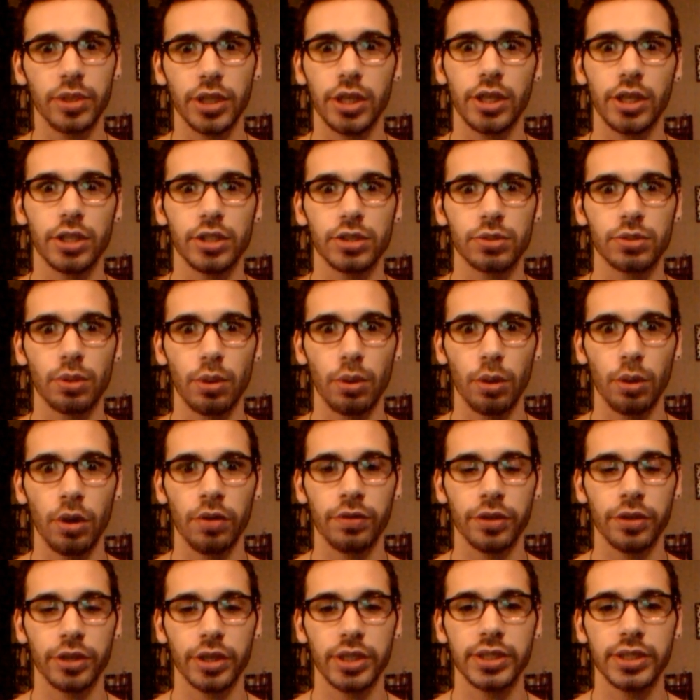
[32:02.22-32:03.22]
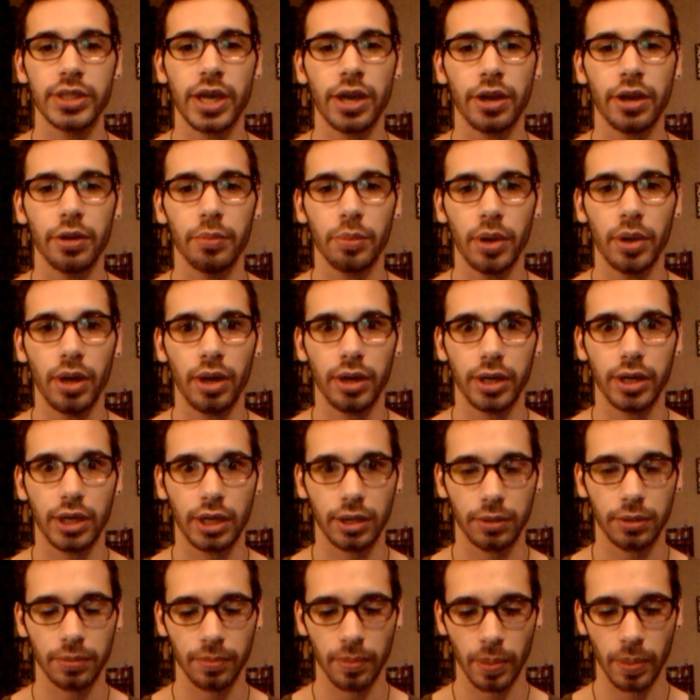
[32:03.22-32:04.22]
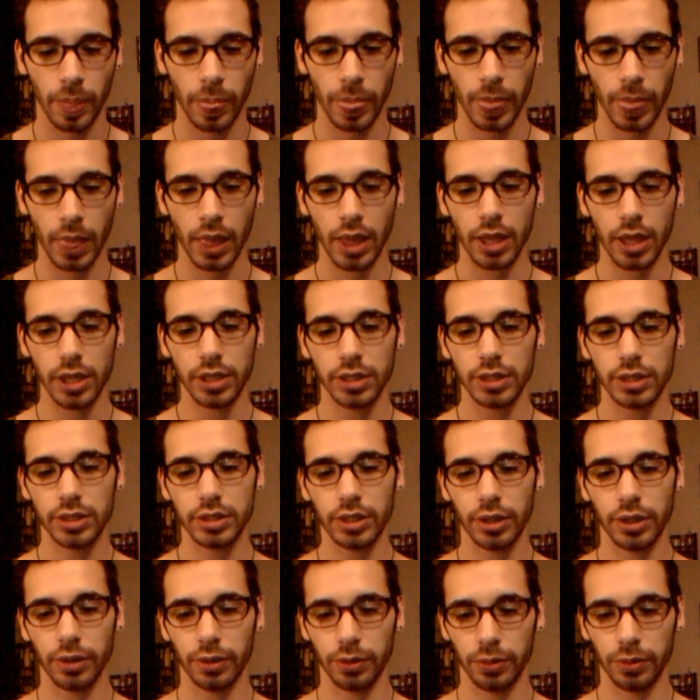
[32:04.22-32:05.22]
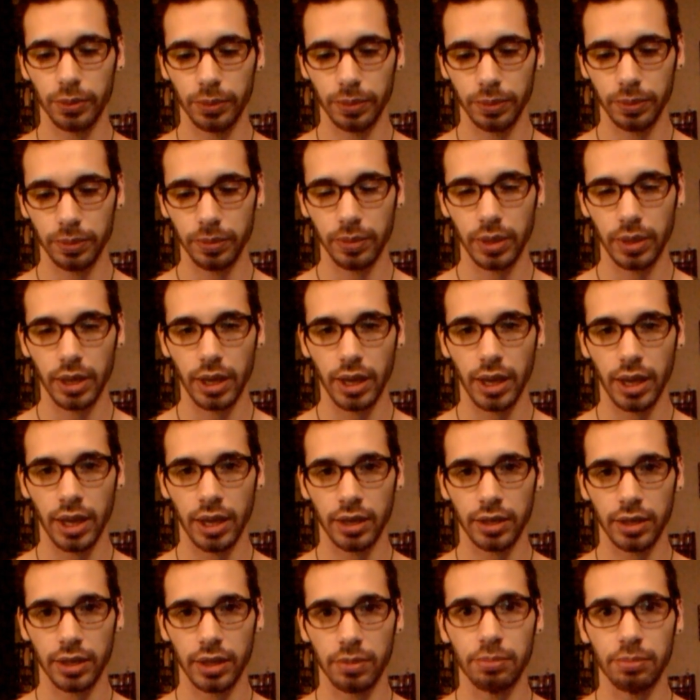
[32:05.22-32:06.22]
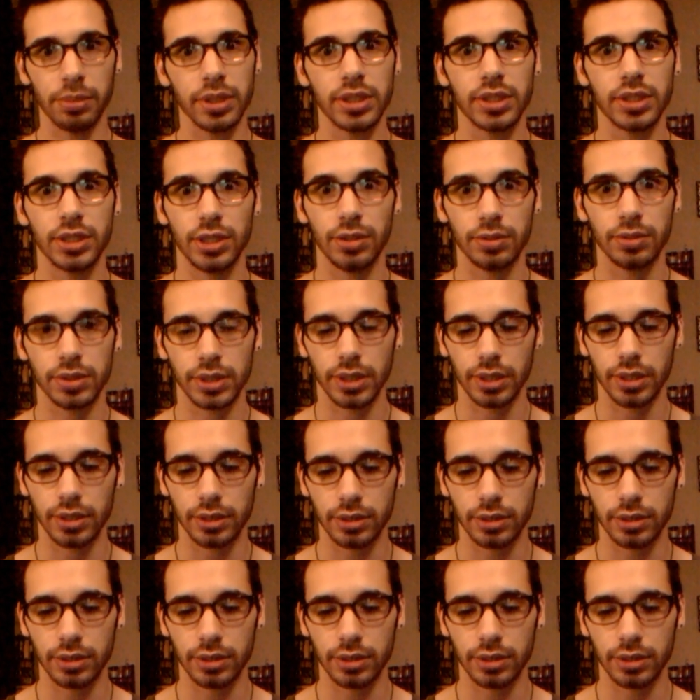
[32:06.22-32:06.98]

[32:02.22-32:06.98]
control of your entire body. So, and misuse it.